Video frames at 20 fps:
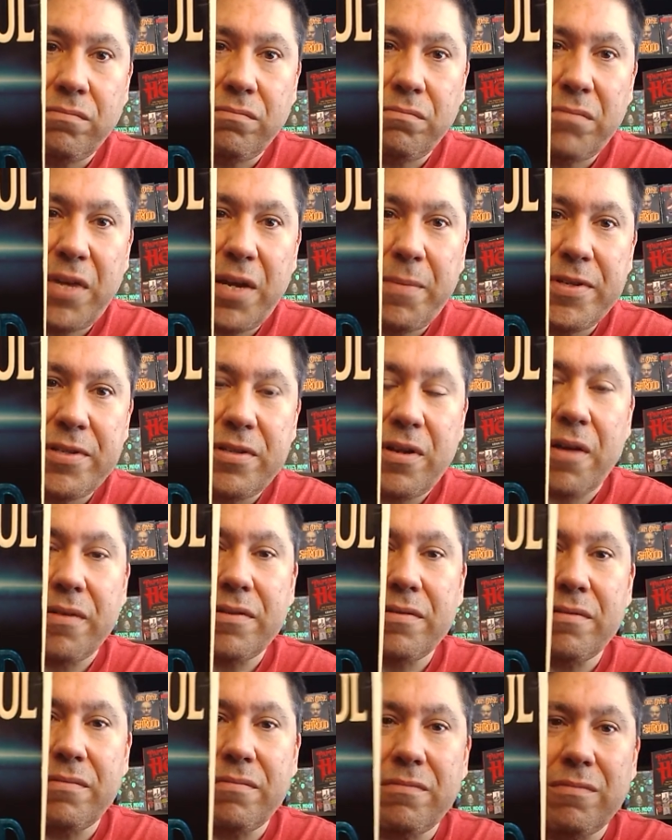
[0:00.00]
maybe
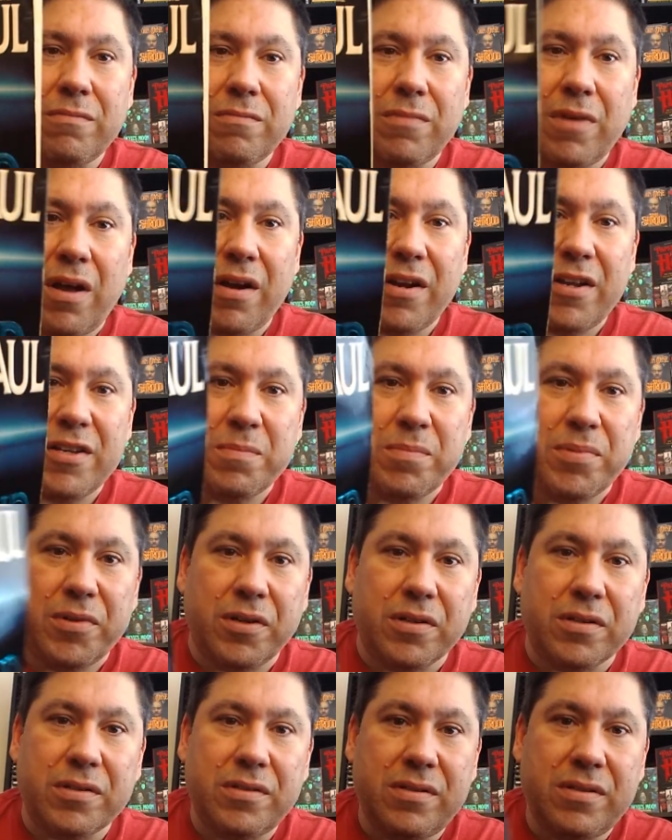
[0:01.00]
start on his
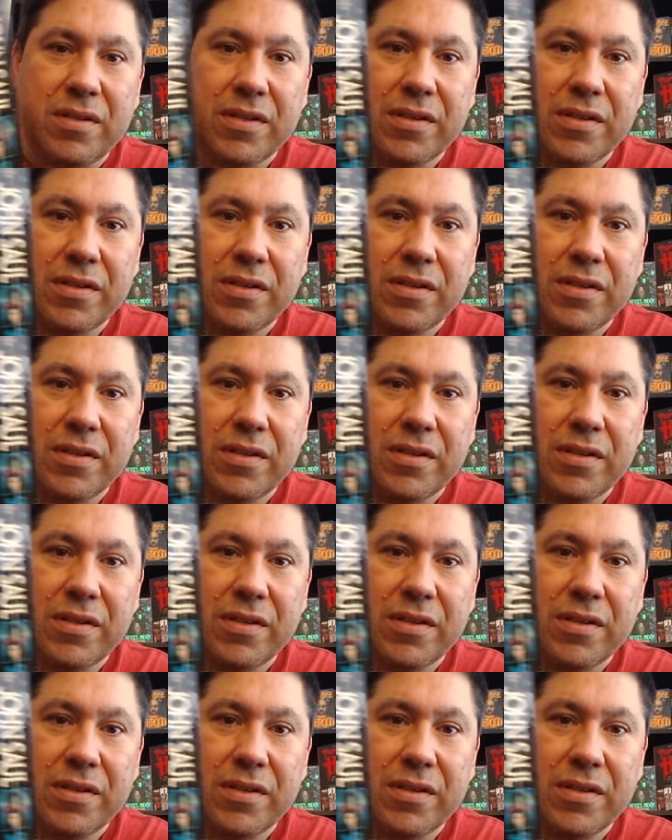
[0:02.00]
books